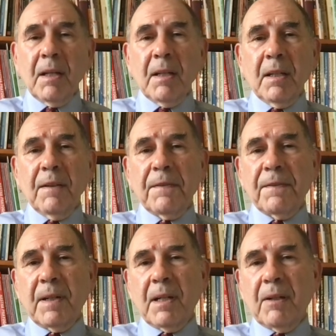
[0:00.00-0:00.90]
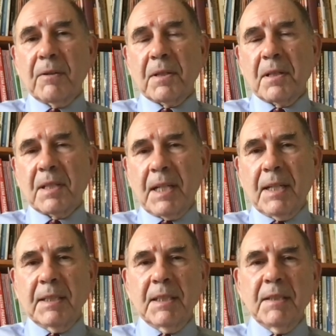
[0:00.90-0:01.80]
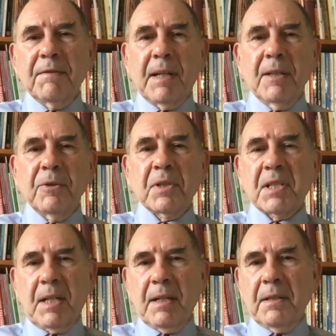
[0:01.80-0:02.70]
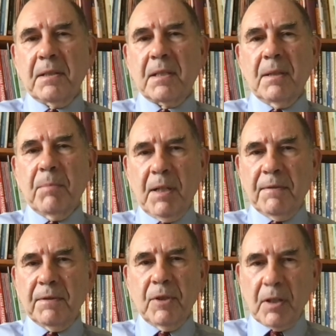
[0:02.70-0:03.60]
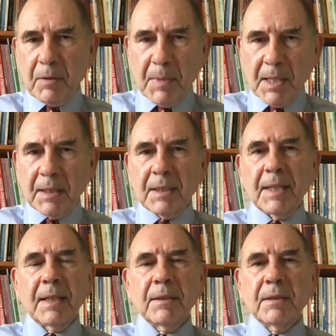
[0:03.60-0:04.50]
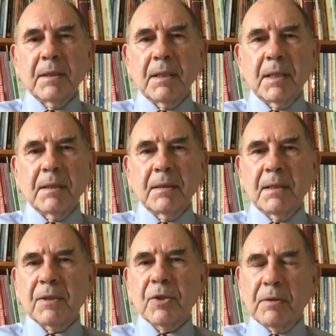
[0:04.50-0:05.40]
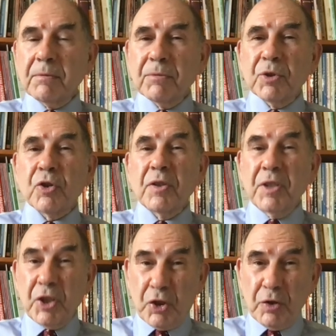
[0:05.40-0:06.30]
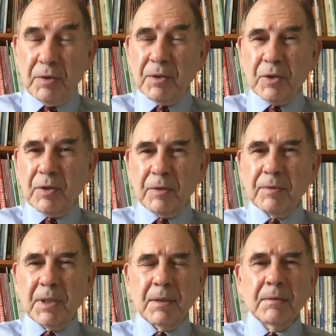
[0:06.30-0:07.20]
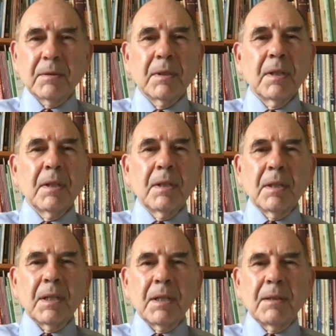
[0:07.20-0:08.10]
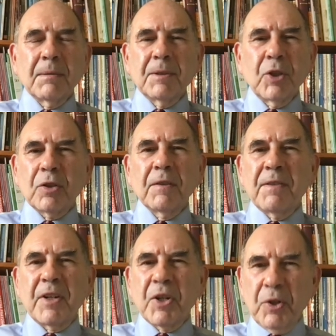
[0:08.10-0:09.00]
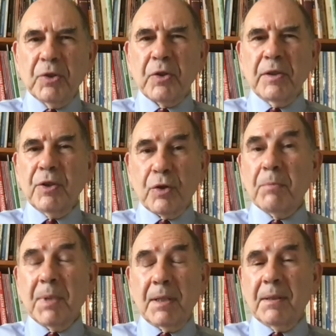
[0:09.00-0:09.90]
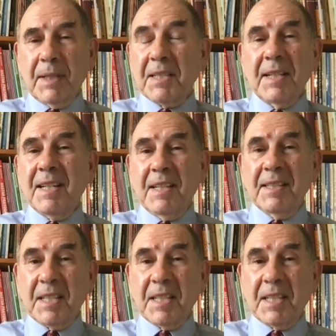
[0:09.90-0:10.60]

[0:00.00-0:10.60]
if our society values science above dogma and and a certain tradition sort of uh, uh, not a very good tradition, but a, an